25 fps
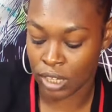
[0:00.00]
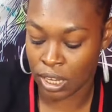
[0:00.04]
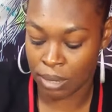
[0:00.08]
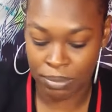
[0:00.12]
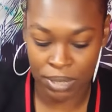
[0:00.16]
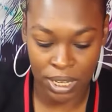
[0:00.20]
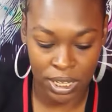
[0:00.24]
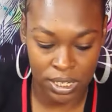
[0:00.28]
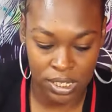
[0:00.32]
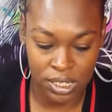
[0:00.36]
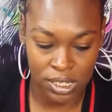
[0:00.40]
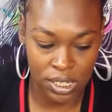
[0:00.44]

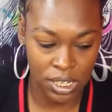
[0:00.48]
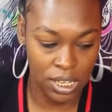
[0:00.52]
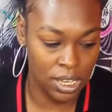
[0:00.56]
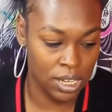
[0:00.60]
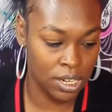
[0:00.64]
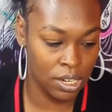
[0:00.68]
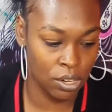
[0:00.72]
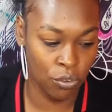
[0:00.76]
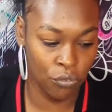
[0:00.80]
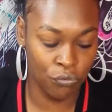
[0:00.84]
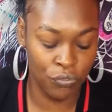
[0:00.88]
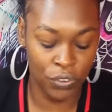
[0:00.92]
I'm not
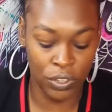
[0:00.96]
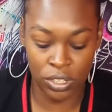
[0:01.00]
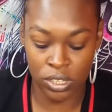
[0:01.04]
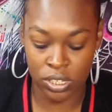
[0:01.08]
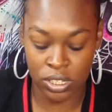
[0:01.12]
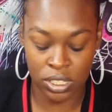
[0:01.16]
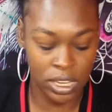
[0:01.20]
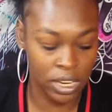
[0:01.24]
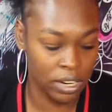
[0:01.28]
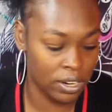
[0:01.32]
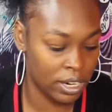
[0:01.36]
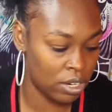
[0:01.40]
seeing no
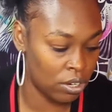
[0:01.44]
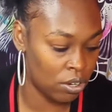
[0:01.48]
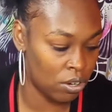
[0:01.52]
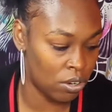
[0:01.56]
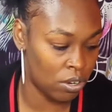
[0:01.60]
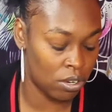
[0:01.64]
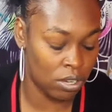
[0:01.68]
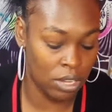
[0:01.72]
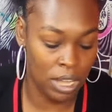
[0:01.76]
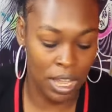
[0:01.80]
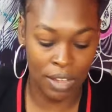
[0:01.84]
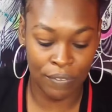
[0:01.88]
feelings there at
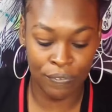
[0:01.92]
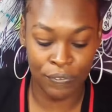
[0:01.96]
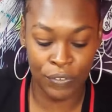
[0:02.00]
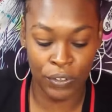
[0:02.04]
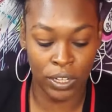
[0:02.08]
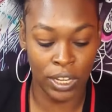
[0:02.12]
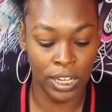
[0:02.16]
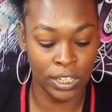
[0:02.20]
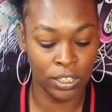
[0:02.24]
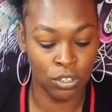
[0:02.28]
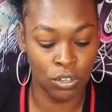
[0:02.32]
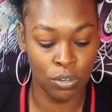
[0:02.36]
all. I
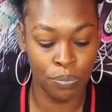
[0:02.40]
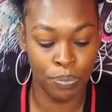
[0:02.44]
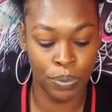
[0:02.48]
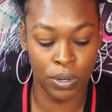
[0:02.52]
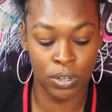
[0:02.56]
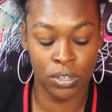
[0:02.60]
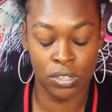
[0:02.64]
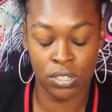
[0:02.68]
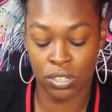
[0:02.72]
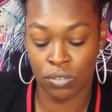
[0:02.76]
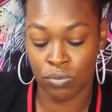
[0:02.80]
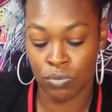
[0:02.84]
feel like your
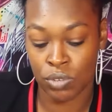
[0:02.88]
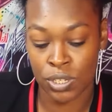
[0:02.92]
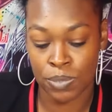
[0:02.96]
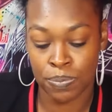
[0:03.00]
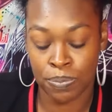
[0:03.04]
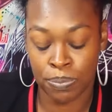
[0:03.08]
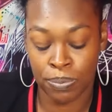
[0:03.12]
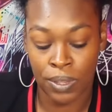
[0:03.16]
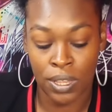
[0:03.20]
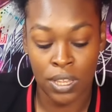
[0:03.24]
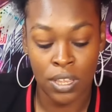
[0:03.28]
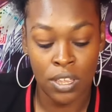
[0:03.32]
person
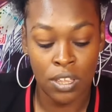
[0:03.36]
was